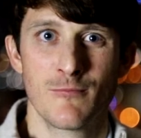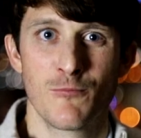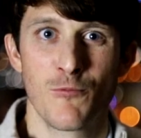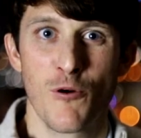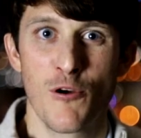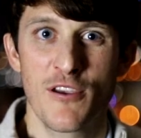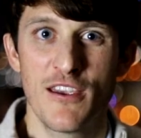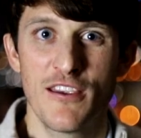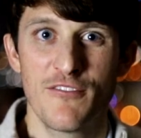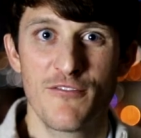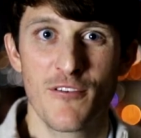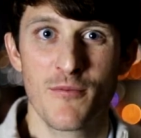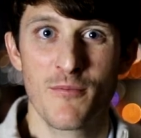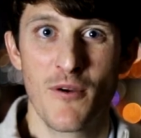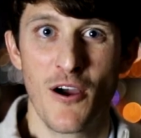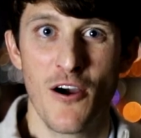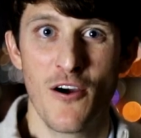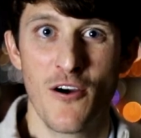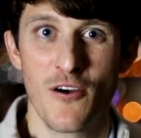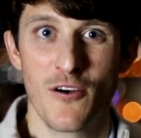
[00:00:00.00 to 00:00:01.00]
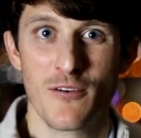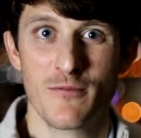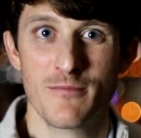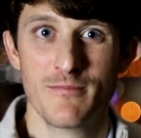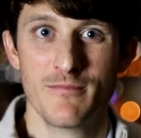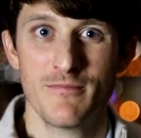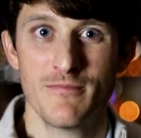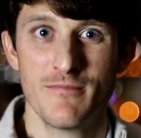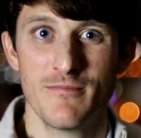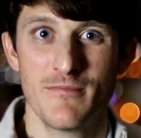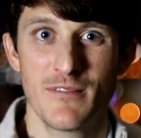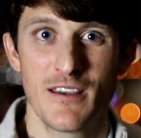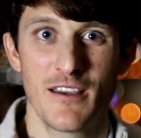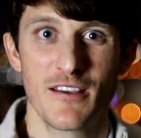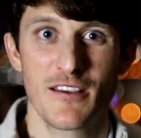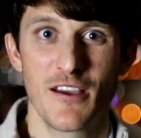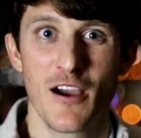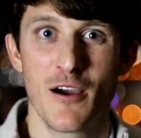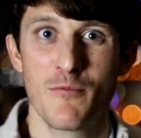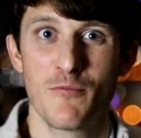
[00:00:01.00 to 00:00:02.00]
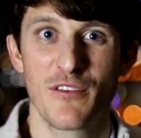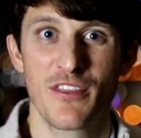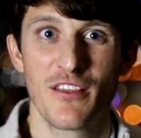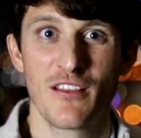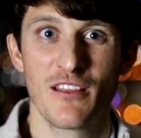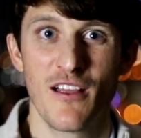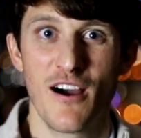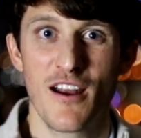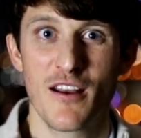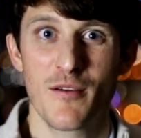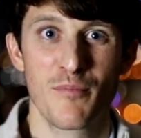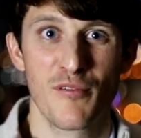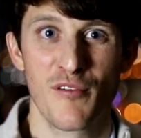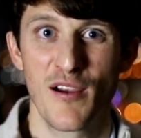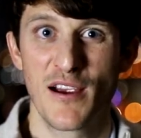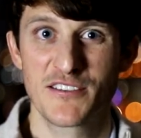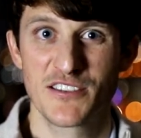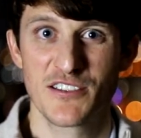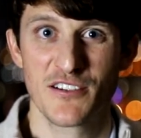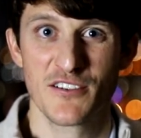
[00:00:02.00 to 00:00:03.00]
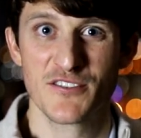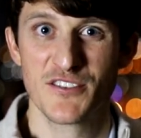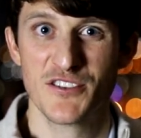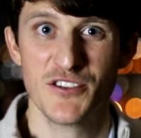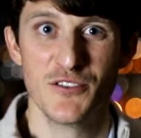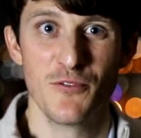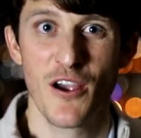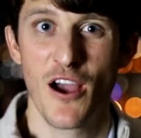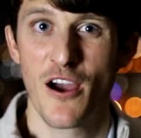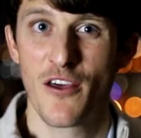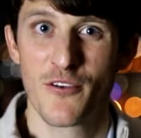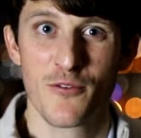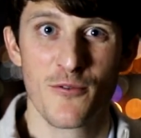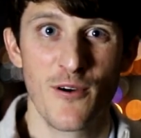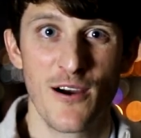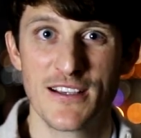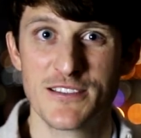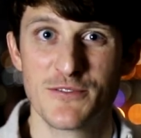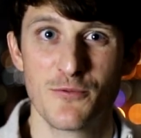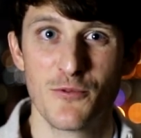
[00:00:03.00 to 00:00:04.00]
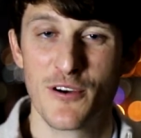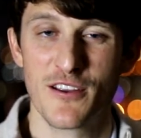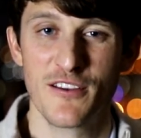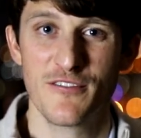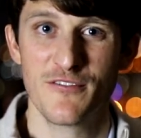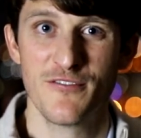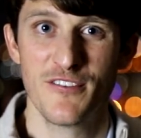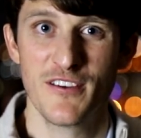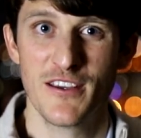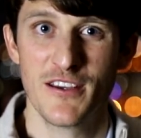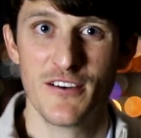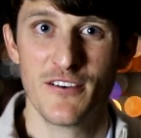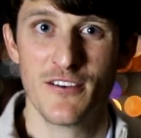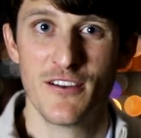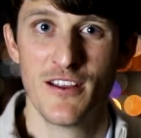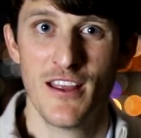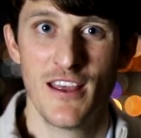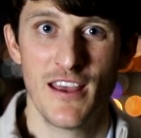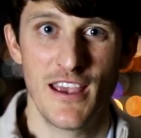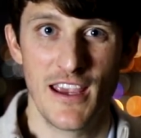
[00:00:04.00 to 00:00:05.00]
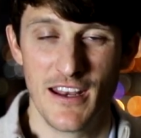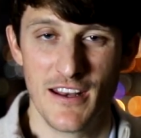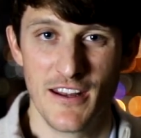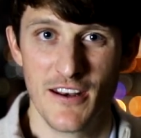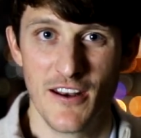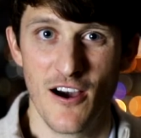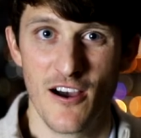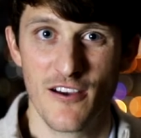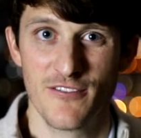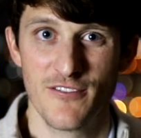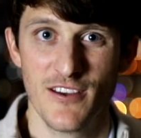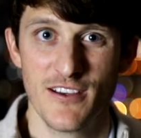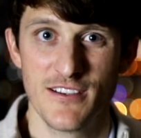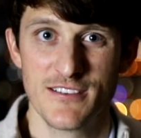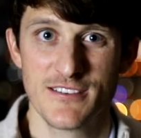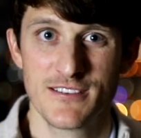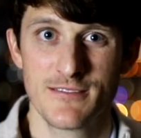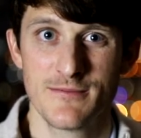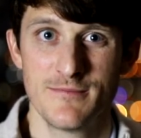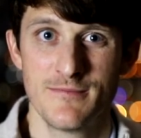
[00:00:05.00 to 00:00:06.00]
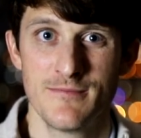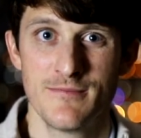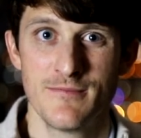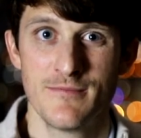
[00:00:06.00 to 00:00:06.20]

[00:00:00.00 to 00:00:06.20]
Working from home can come with a lot of pressures you otherwise wouldn't feel in an office.